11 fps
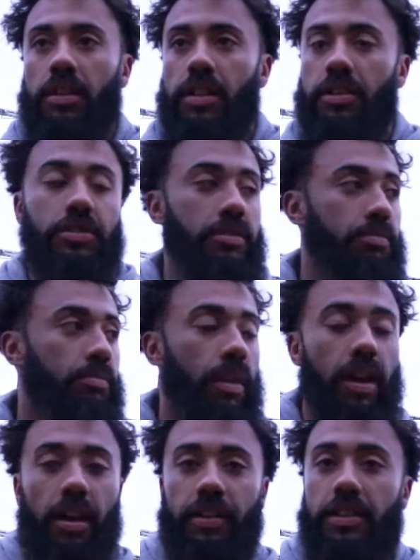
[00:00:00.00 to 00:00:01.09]
it's
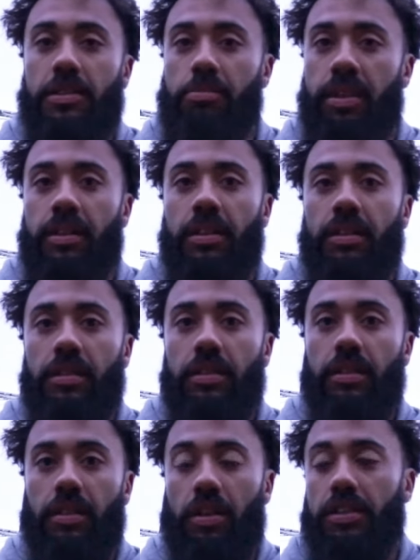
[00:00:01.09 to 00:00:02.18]
where I need to bring,
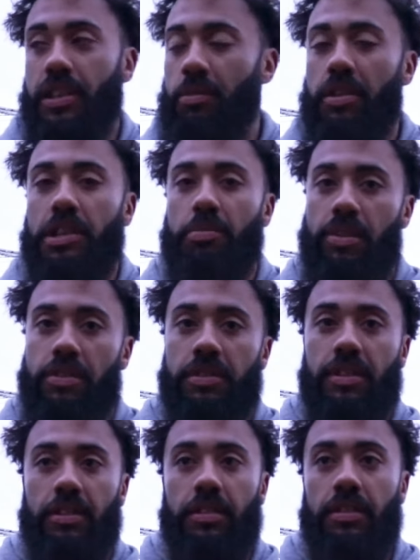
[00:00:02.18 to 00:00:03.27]
like I said, my
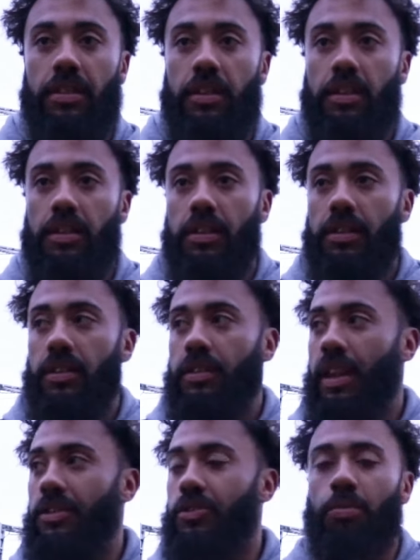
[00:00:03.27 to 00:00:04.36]
experience and
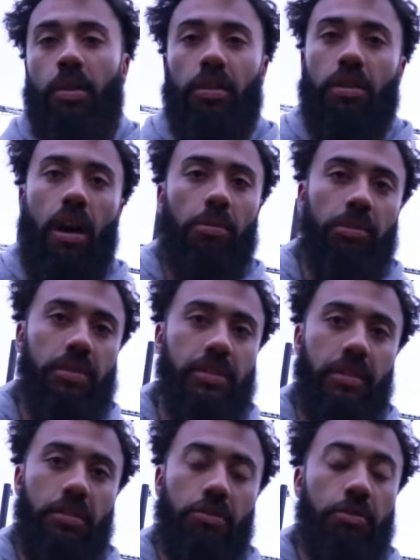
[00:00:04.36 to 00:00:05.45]
that somewhat calmness
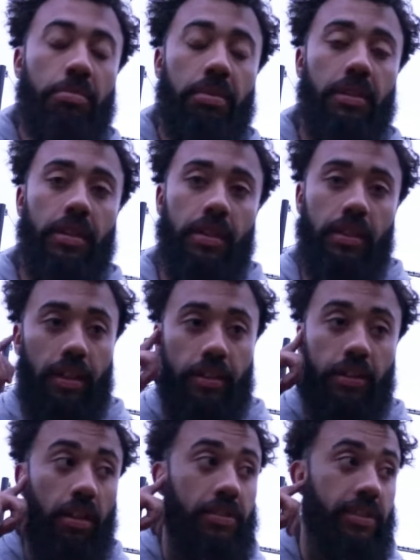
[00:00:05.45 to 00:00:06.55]
to the group.
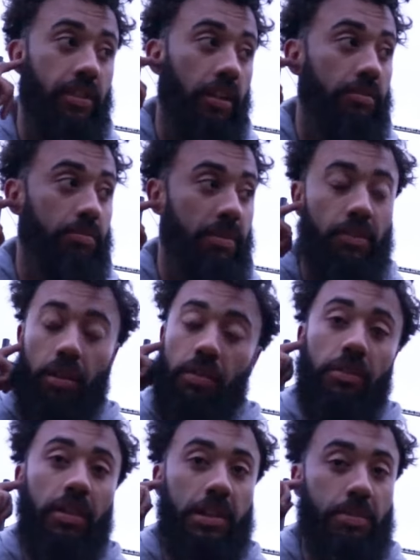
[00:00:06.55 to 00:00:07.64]
And obviously, like, we've got
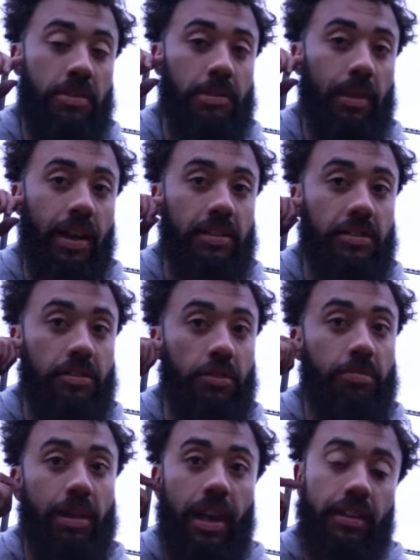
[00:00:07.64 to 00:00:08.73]
other experienced players
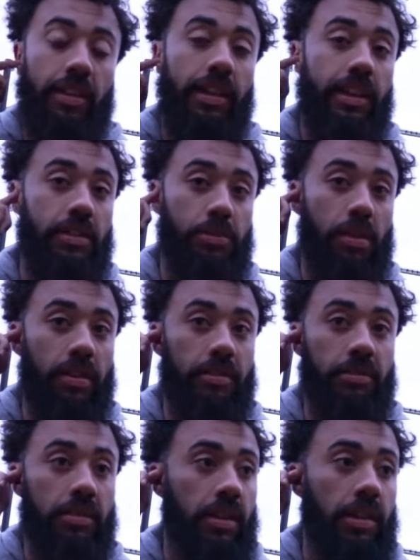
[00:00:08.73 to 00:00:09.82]
who've played in the league as well
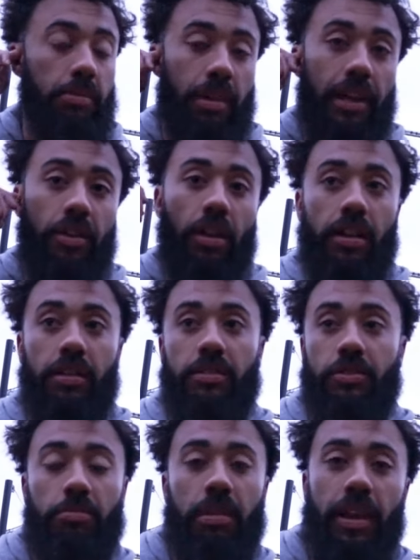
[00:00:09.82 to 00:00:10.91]
and played higher.
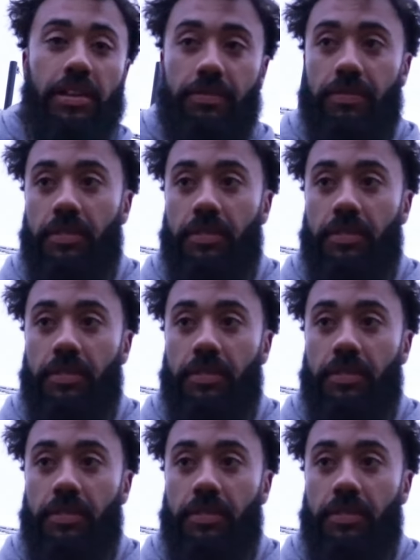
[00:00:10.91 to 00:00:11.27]
Some players